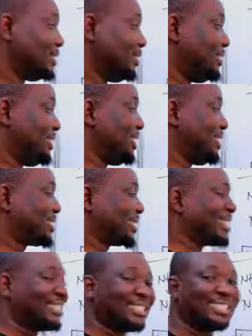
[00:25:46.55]
the
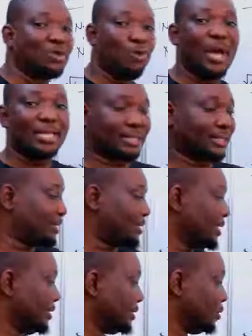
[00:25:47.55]
excretory
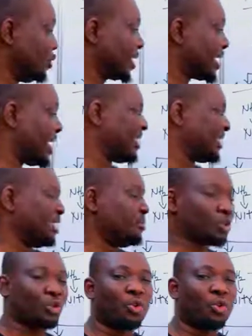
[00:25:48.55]
waste is uric acid,